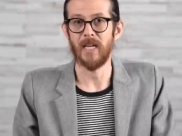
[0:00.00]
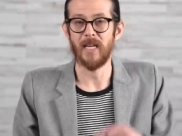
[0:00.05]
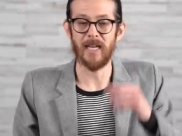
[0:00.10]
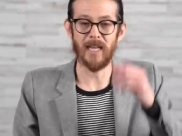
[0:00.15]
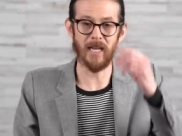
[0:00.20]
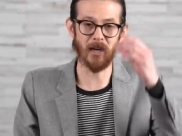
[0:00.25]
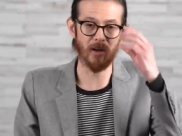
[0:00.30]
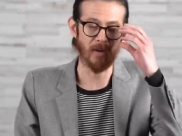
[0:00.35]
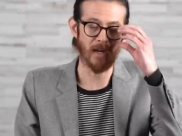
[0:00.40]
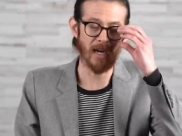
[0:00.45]

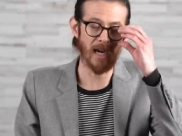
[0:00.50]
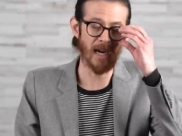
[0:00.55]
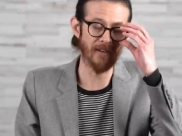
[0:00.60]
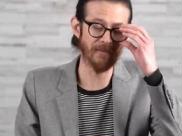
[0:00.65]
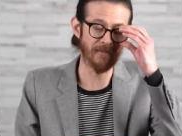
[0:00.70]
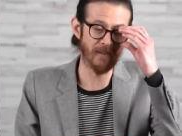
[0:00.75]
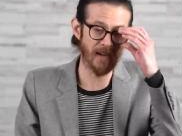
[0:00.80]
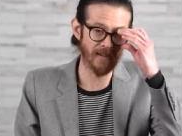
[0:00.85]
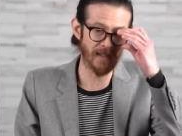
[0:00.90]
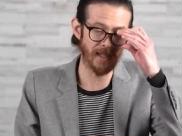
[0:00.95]
Now, I
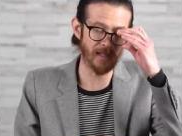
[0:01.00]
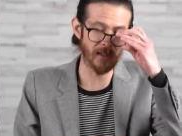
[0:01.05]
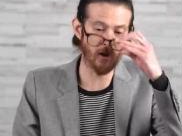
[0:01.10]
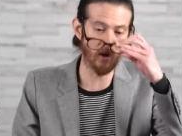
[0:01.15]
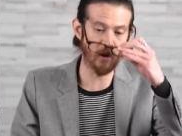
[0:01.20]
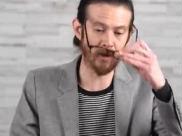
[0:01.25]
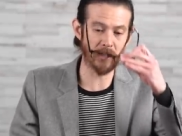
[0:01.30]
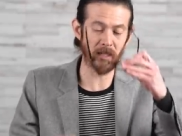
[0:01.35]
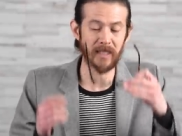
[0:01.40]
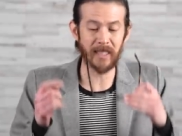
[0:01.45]
find that
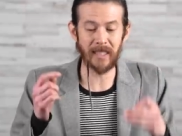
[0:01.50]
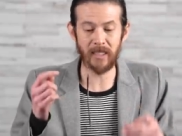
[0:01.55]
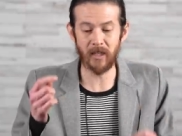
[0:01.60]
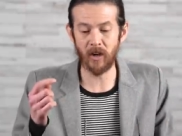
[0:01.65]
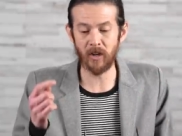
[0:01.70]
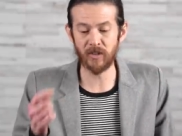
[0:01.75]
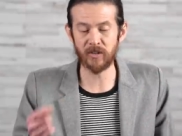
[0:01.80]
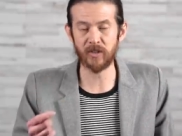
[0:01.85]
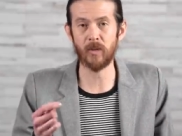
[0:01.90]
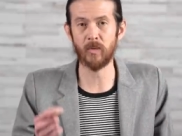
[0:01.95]
carnitine
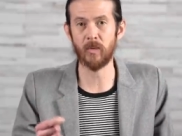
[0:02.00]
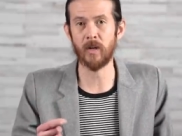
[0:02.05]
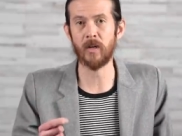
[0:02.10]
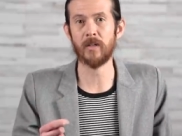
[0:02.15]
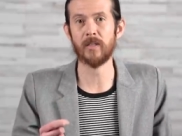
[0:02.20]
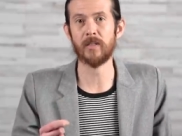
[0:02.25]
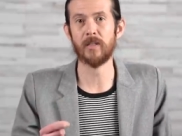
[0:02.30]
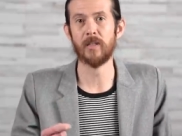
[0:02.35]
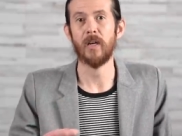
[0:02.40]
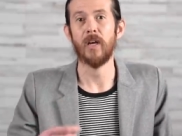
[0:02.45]
also
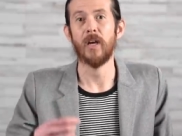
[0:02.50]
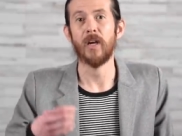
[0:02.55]
works.